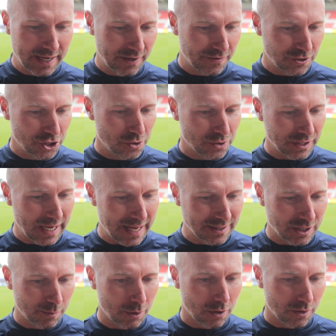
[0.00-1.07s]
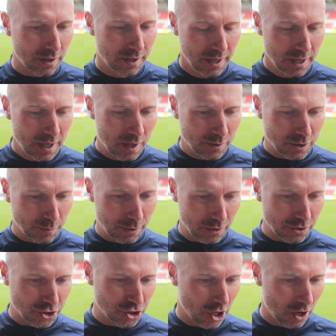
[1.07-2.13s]
And if he used his hand to block
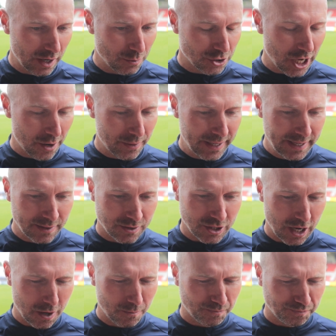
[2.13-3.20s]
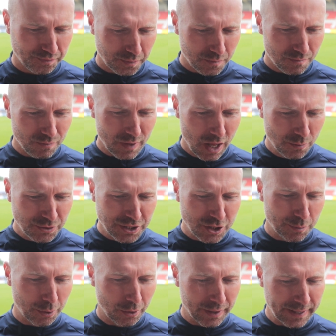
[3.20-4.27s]
the shot, he was going in. So I'm
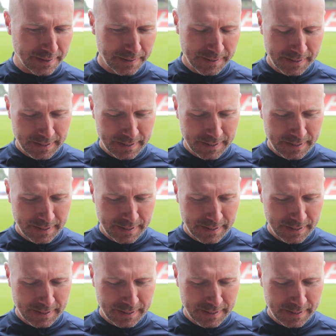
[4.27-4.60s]
disappointed.